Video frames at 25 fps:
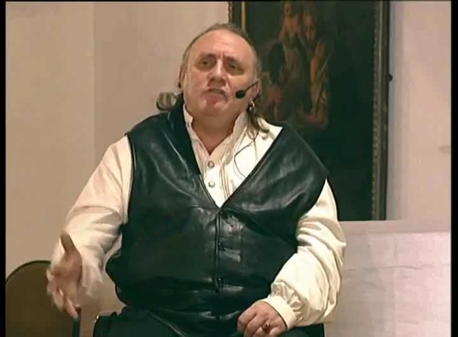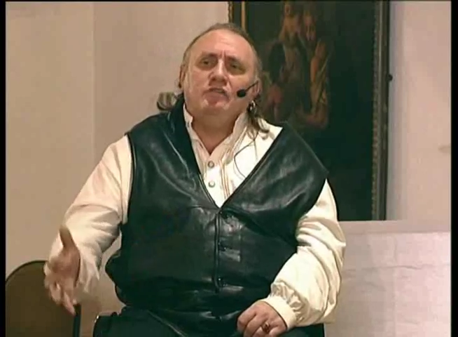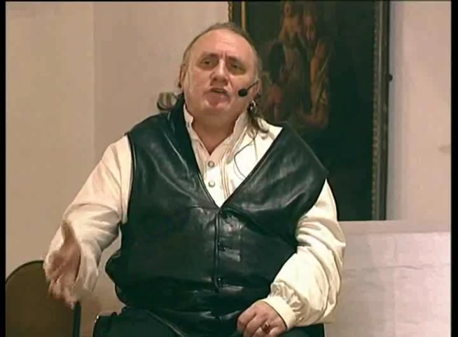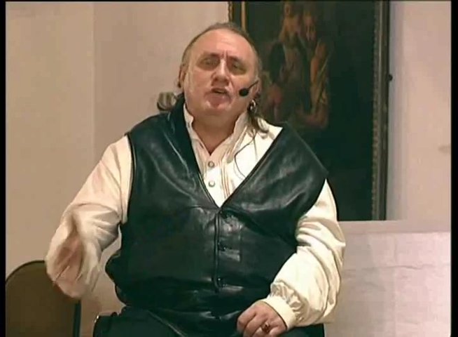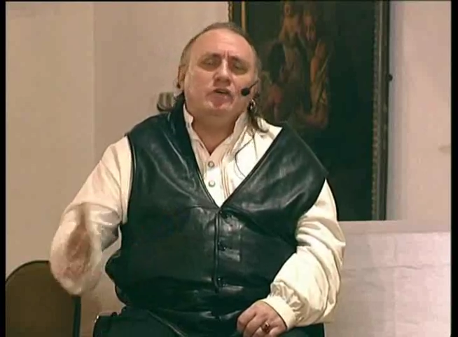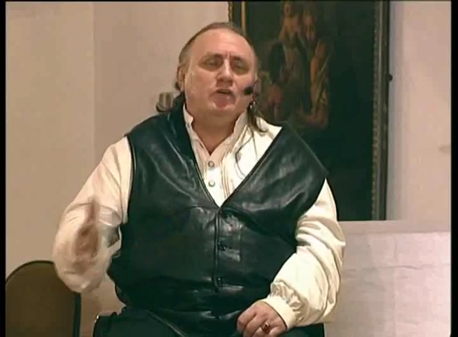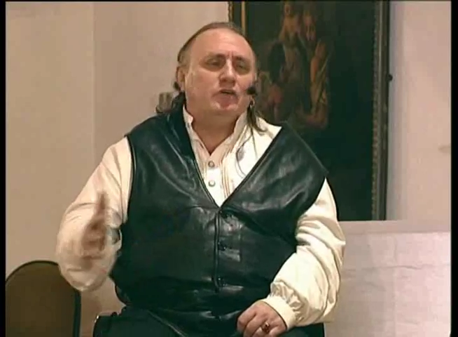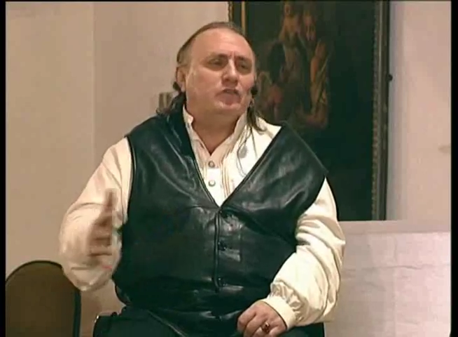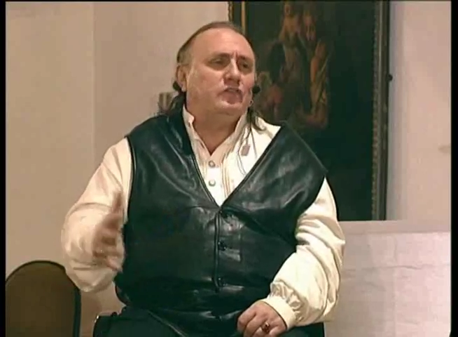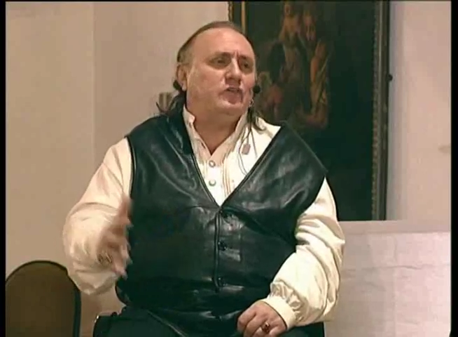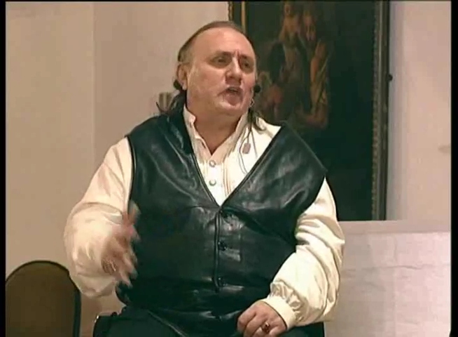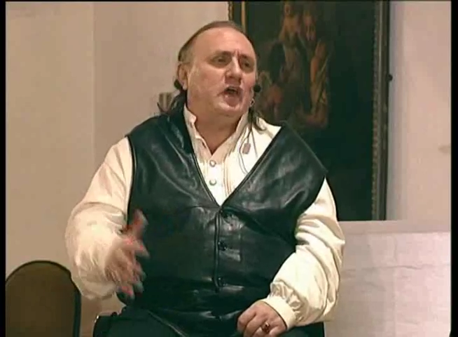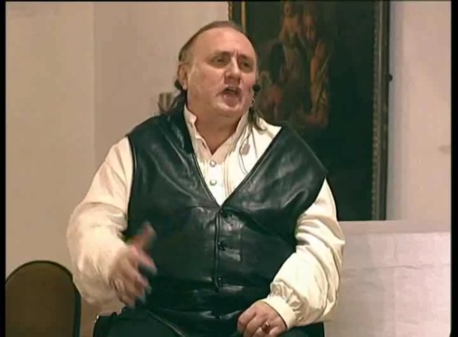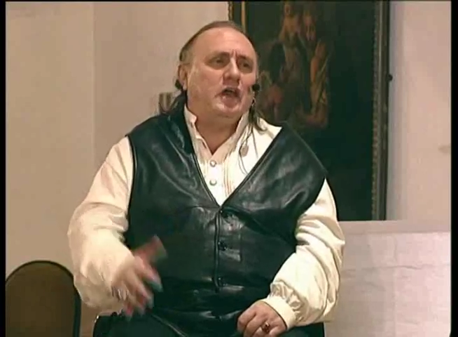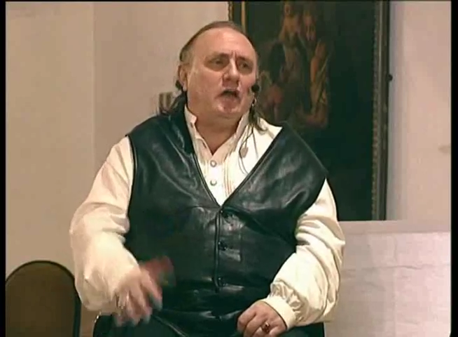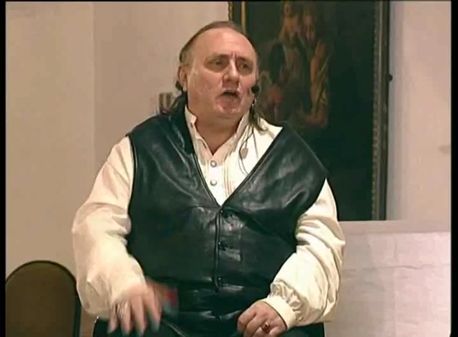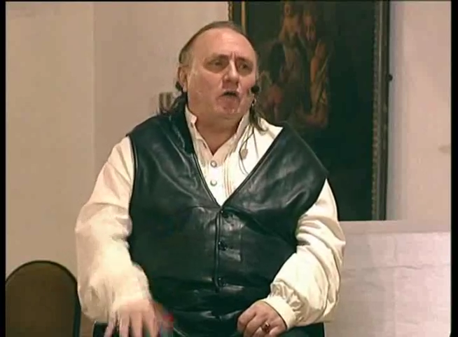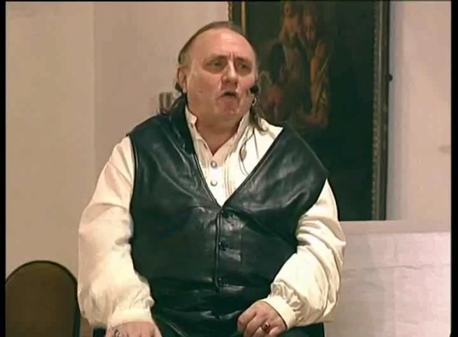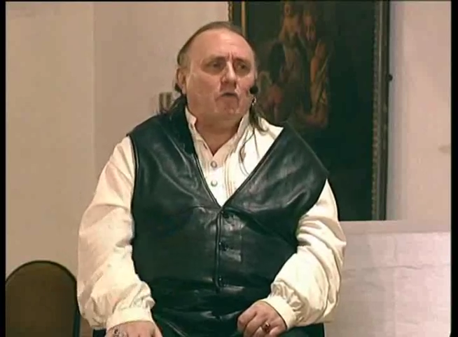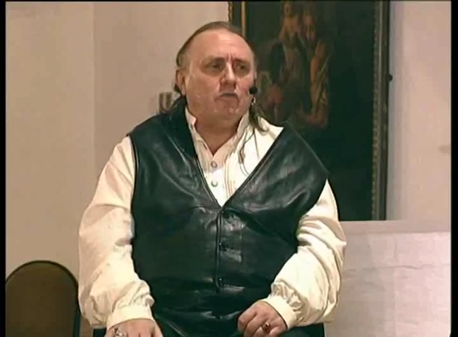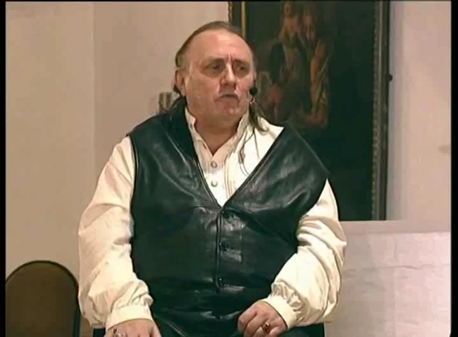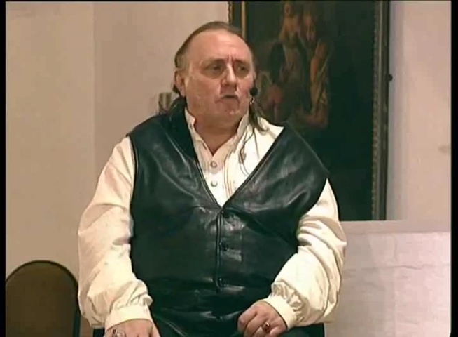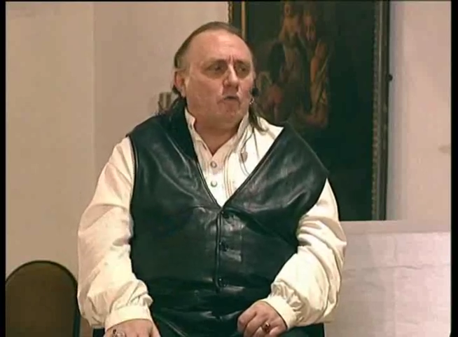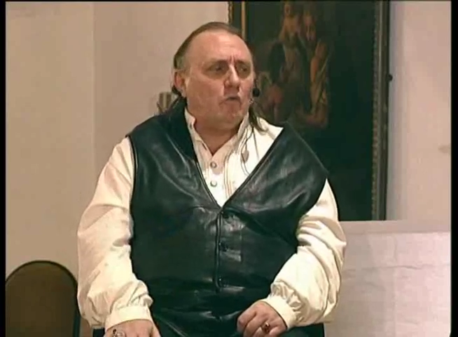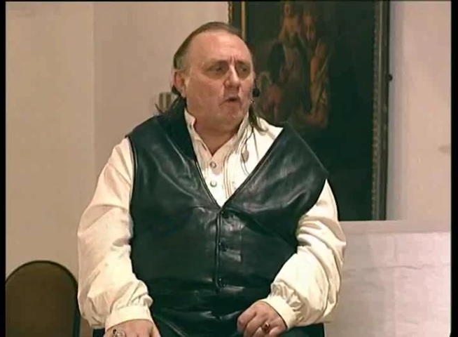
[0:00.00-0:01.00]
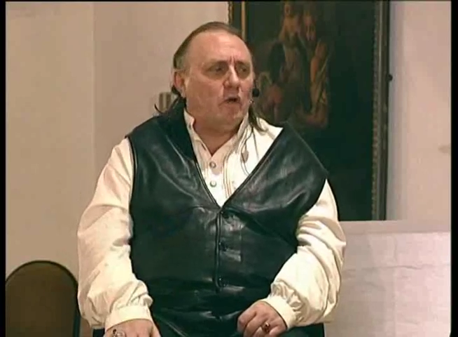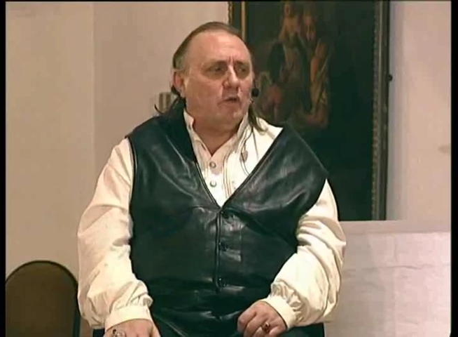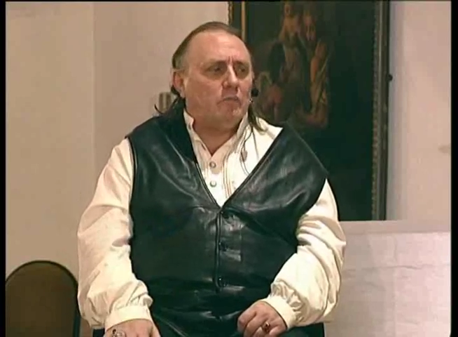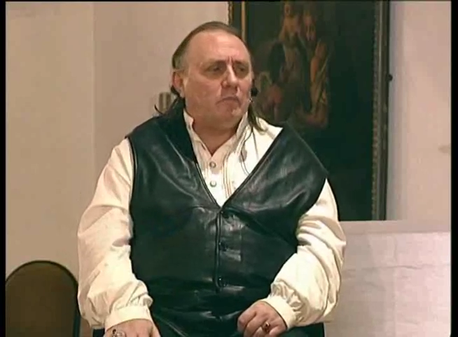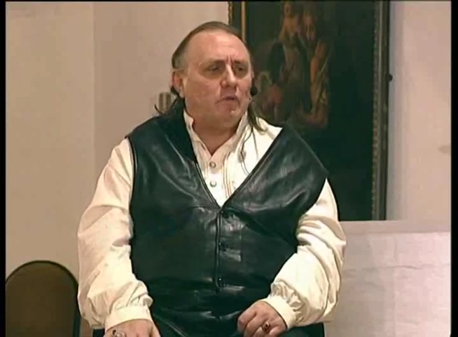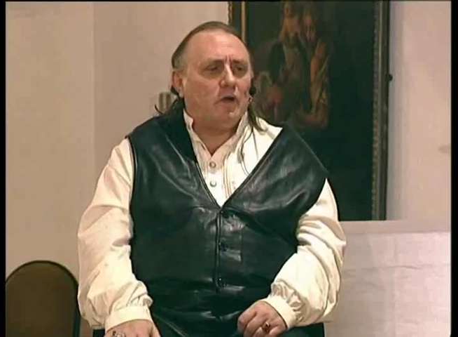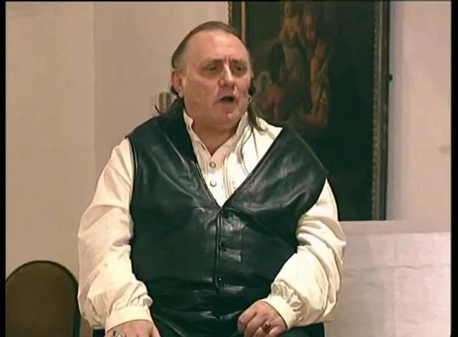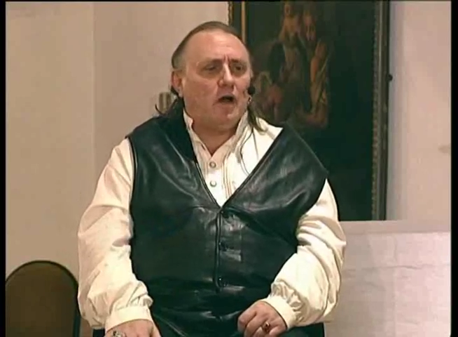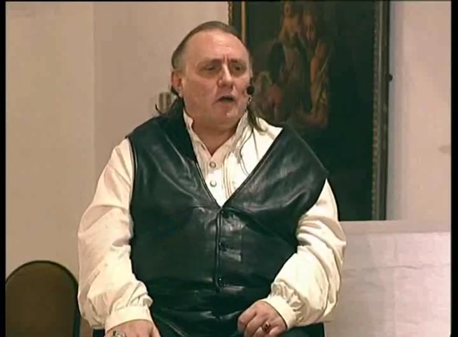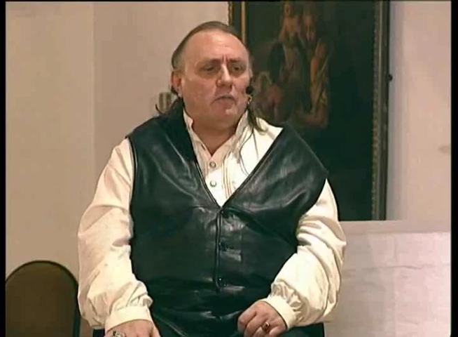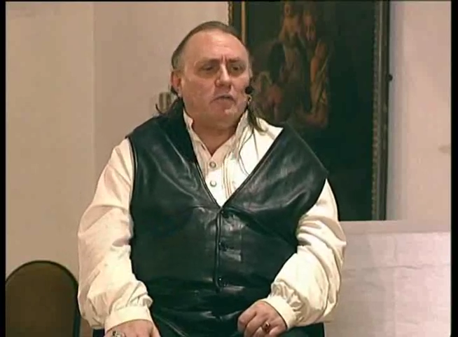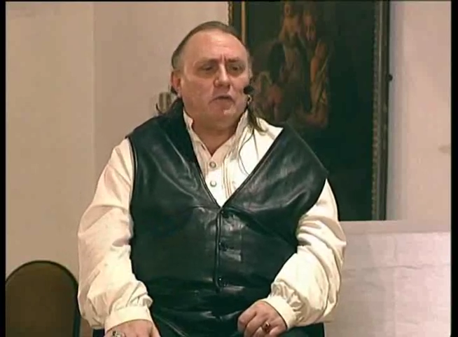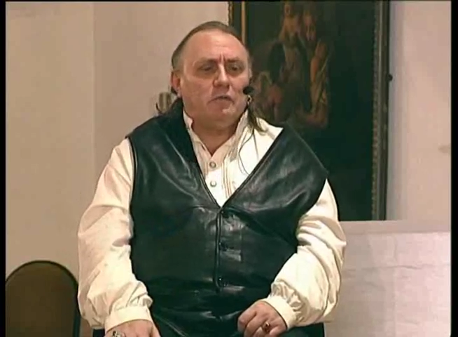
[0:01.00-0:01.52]
years getting over one
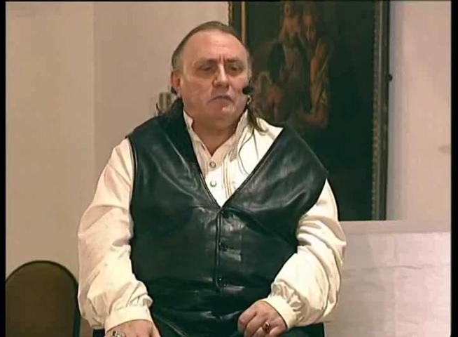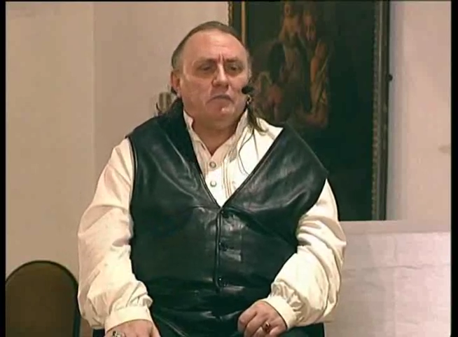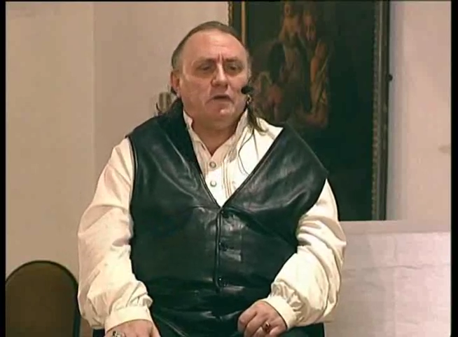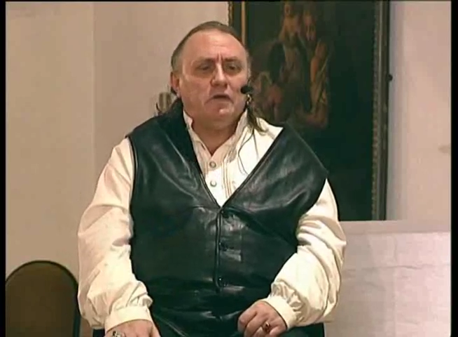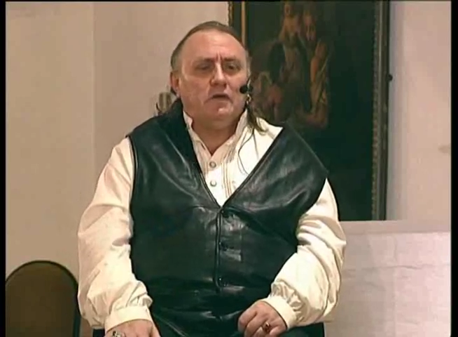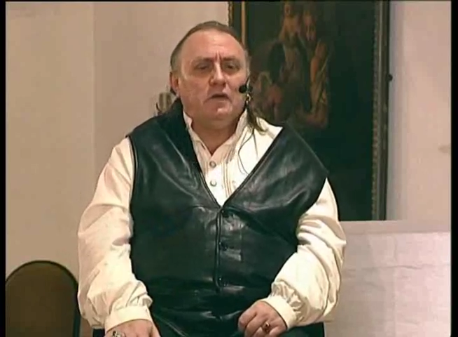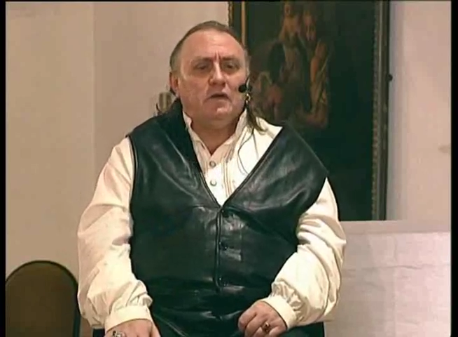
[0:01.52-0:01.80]
problem.